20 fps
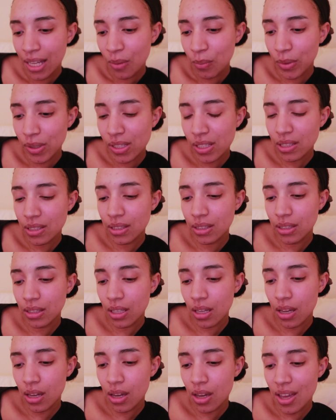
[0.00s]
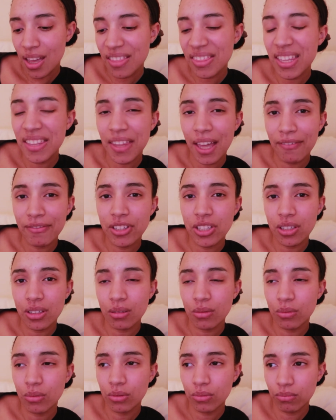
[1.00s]
but it's, then
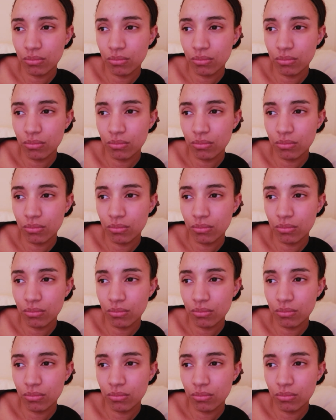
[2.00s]
after